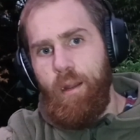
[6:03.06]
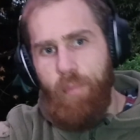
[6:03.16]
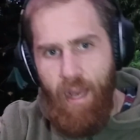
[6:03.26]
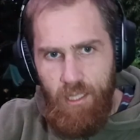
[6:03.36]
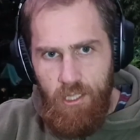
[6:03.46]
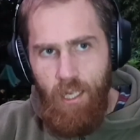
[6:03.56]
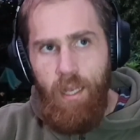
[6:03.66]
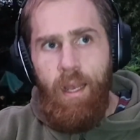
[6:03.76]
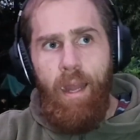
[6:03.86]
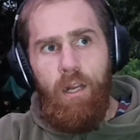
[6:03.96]
batch,
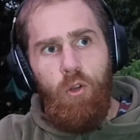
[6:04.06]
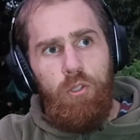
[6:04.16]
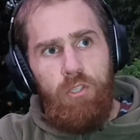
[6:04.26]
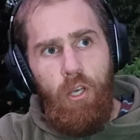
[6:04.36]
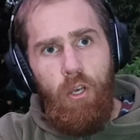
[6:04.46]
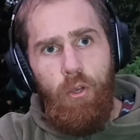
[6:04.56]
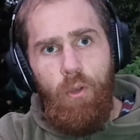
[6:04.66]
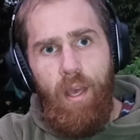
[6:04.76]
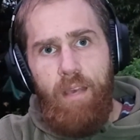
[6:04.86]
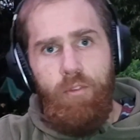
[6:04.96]
and it also
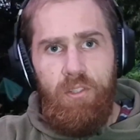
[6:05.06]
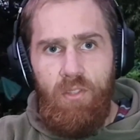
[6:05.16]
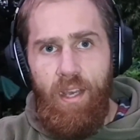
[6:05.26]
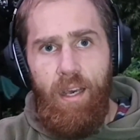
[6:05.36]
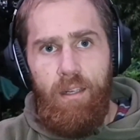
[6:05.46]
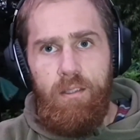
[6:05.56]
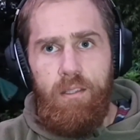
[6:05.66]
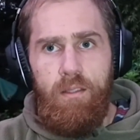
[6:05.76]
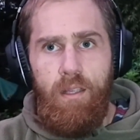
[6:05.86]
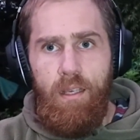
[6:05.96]
evens out
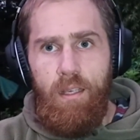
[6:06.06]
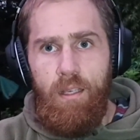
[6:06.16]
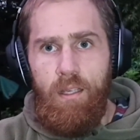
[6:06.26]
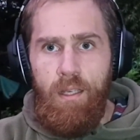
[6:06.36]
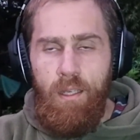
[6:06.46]
the